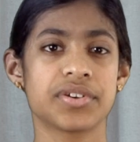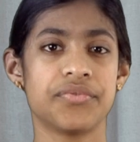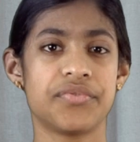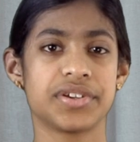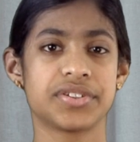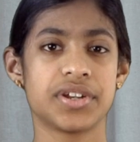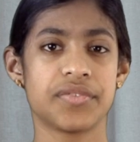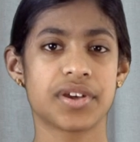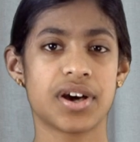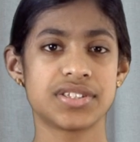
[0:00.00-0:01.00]
conviction
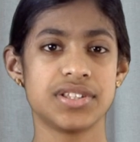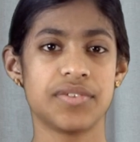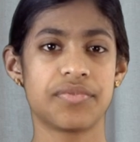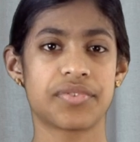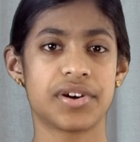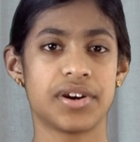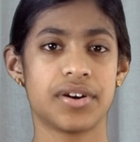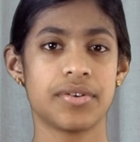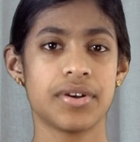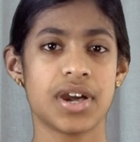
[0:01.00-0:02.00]
of God's love for
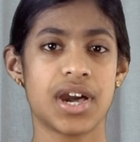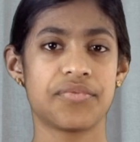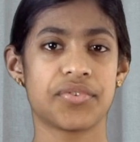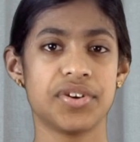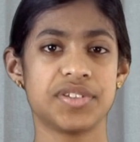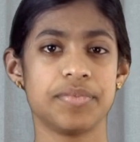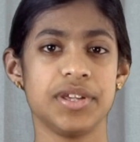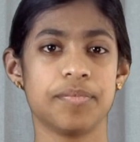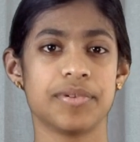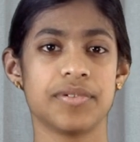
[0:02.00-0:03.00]
her and for his
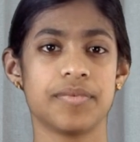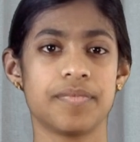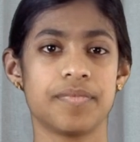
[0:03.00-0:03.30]
people.